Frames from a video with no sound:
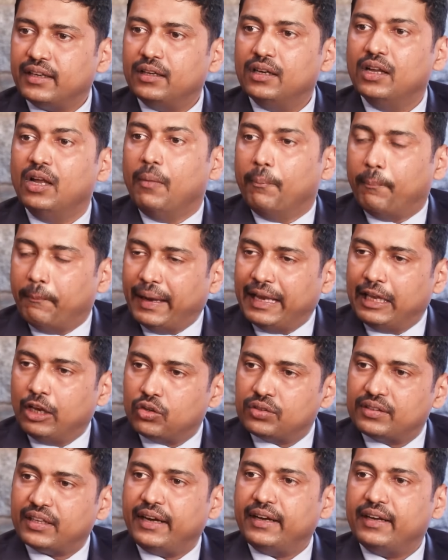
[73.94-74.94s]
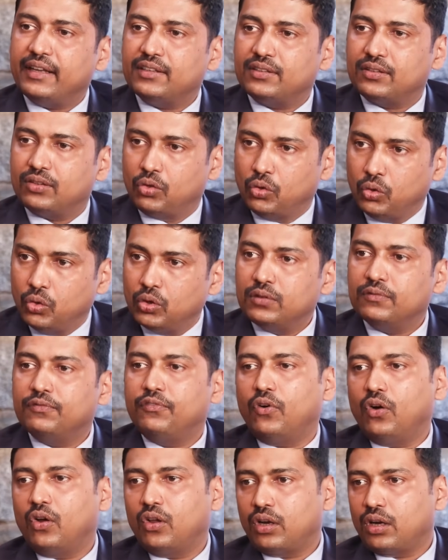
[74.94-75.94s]
and MelanoSite is known
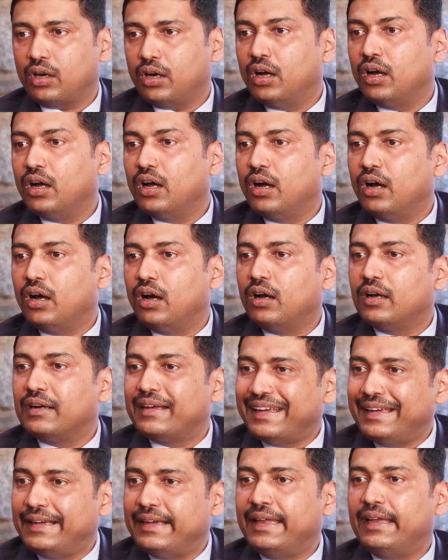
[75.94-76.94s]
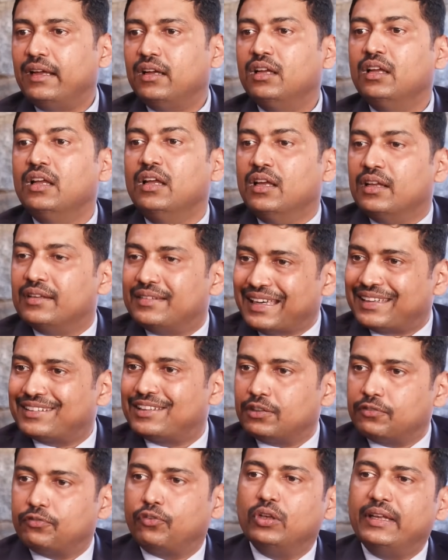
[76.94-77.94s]
for treating
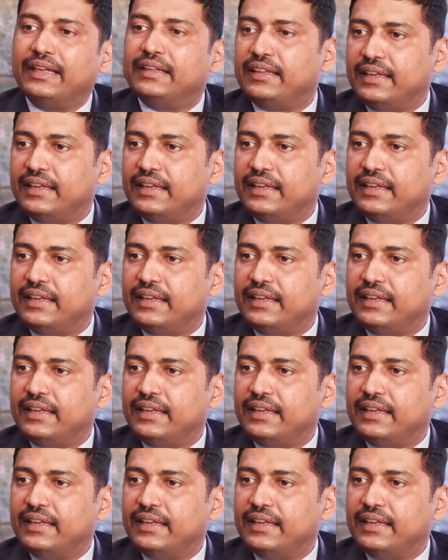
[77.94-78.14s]
successfully